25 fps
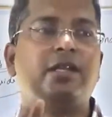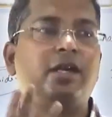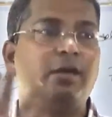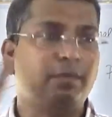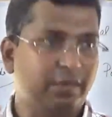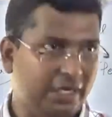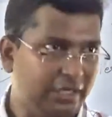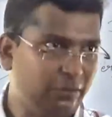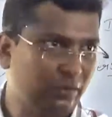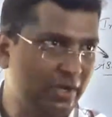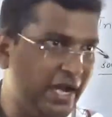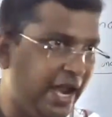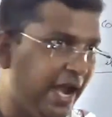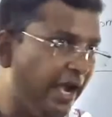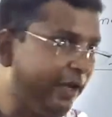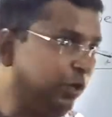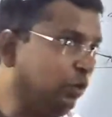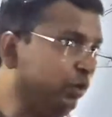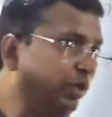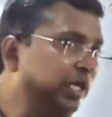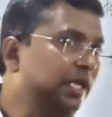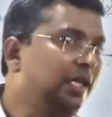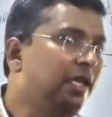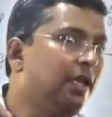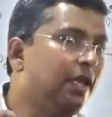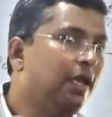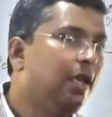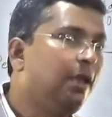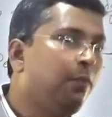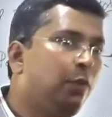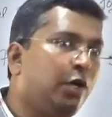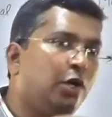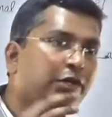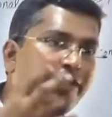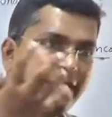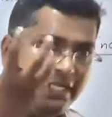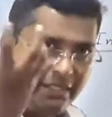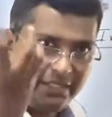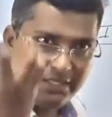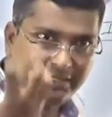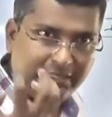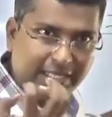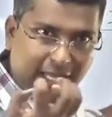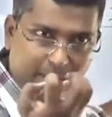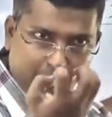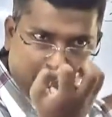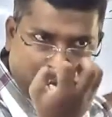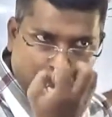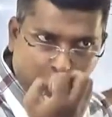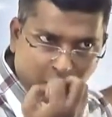income, it will add to the, because it is
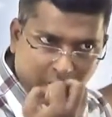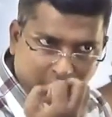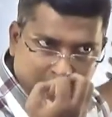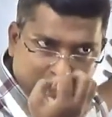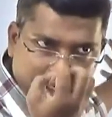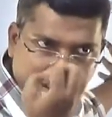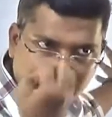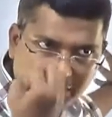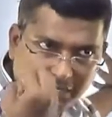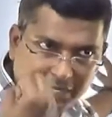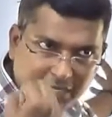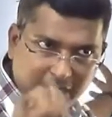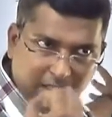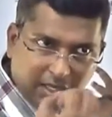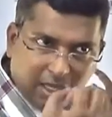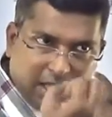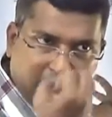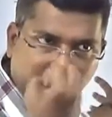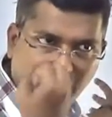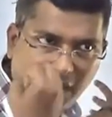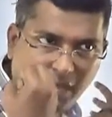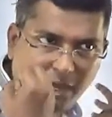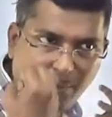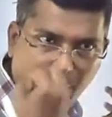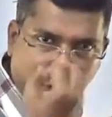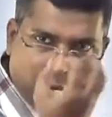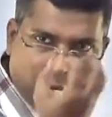the amount, the uh,